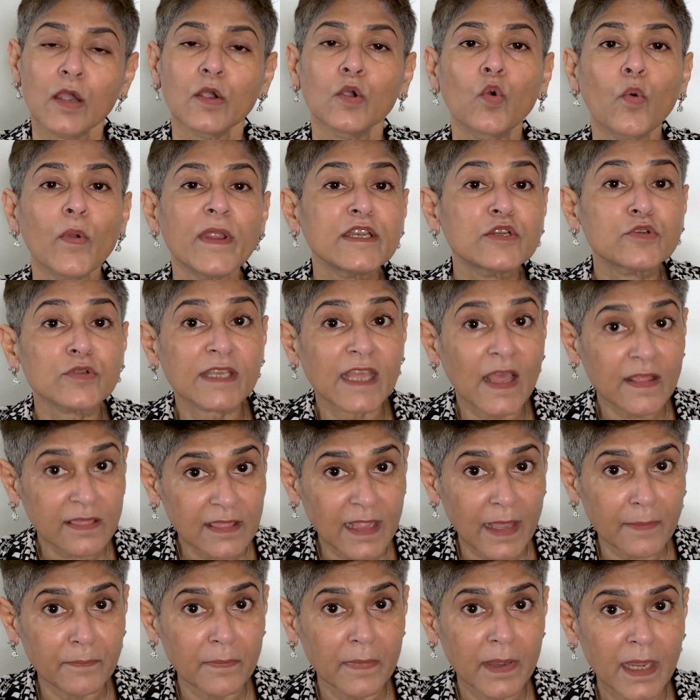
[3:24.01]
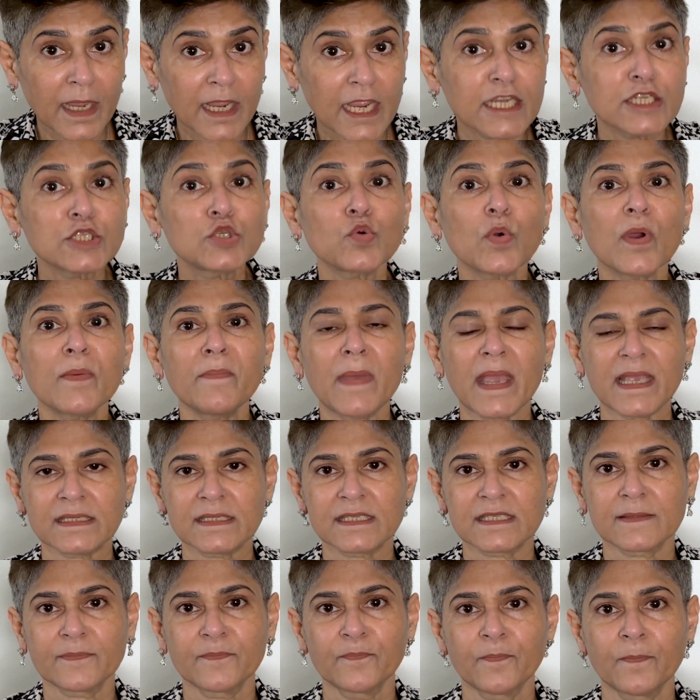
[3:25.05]
going to get them into a
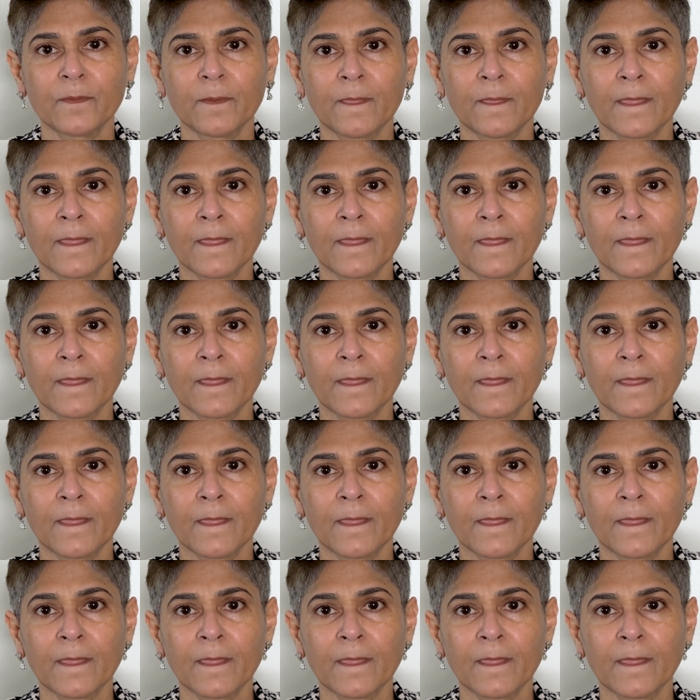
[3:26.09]
mess.